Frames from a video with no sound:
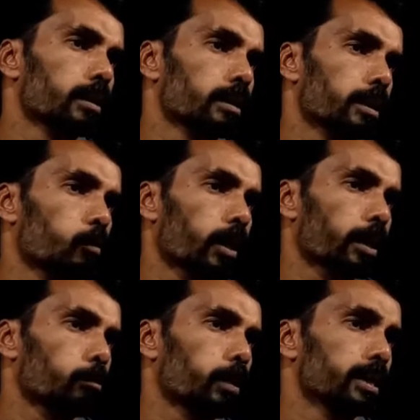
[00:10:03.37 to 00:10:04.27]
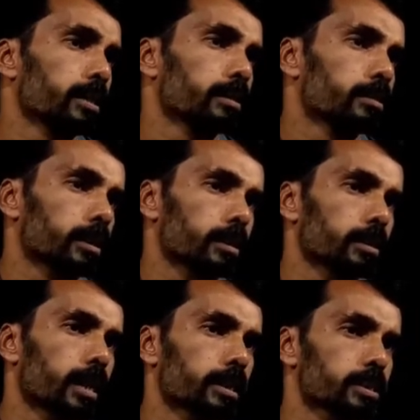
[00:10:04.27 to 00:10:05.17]
divided by 3.
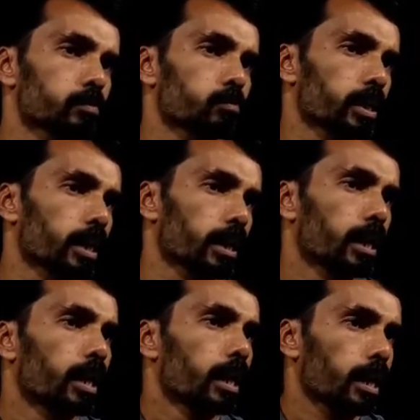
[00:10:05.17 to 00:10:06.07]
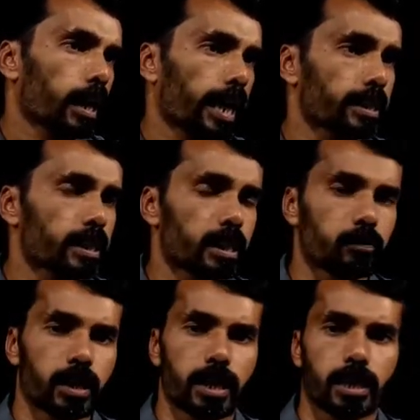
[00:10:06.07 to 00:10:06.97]
That is, we write the
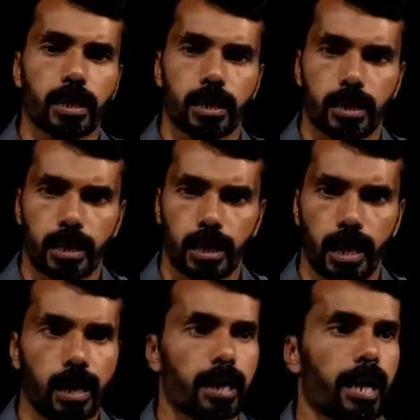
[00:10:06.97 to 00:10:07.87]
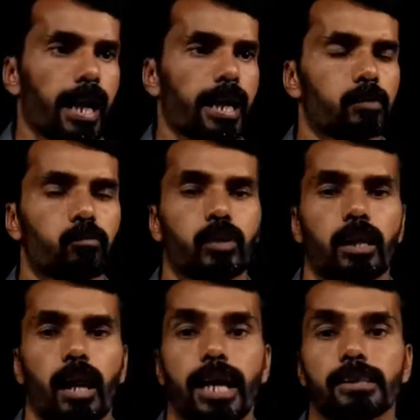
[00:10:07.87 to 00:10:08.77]
dividend here and we
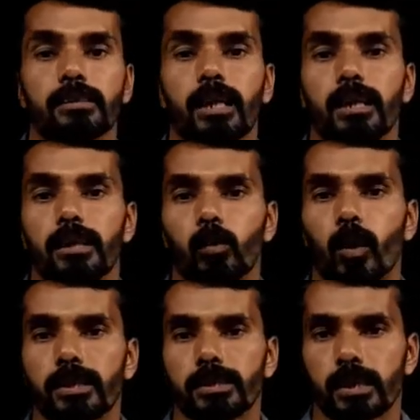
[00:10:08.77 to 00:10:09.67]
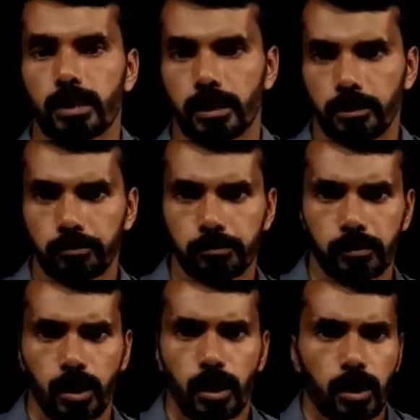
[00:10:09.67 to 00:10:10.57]
write the divisor here.
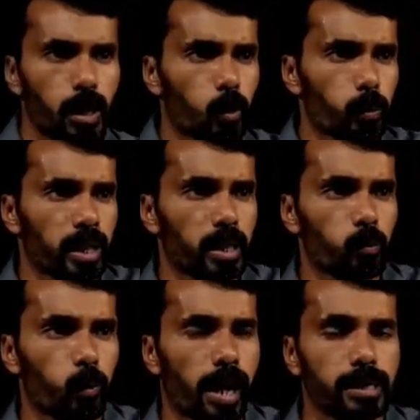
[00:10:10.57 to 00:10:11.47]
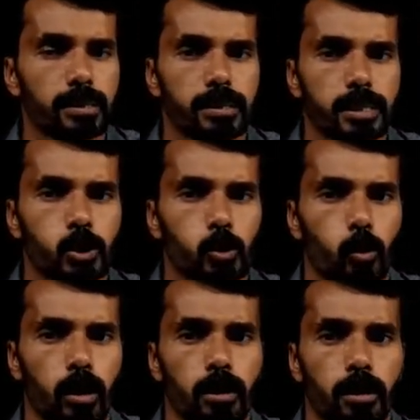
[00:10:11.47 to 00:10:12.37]
Now we divide this
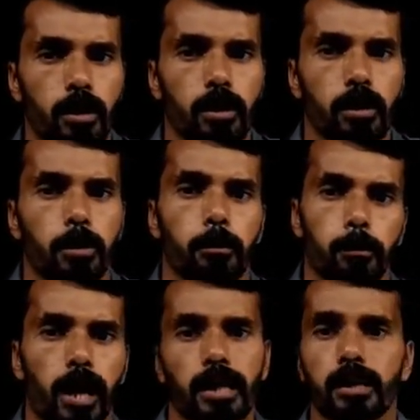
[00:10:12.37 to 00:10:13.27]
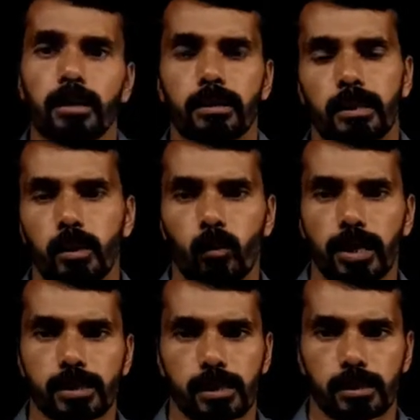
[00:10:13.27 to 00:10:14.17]
12 by the
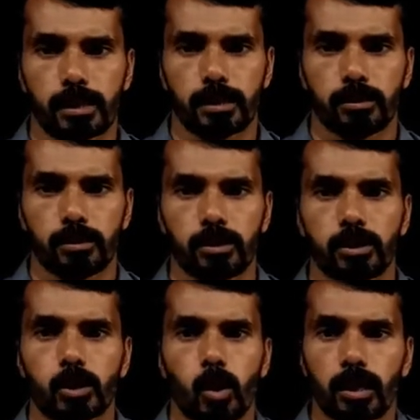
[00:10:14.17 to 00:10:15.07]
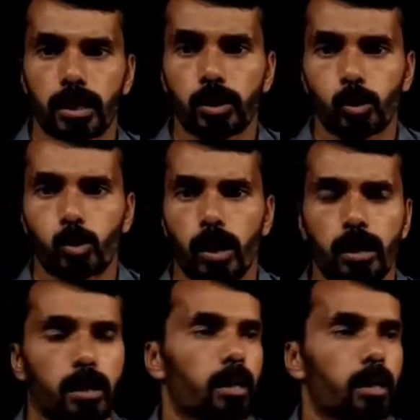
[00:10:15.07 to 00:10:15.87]
divisor 3. So in 12